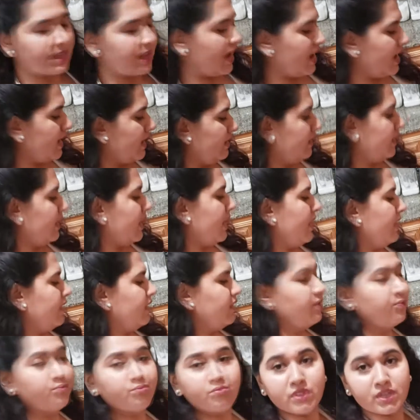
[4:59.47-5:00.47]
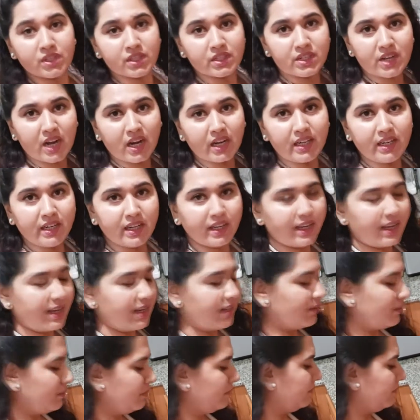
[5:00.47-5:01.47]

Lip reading: and then start it again.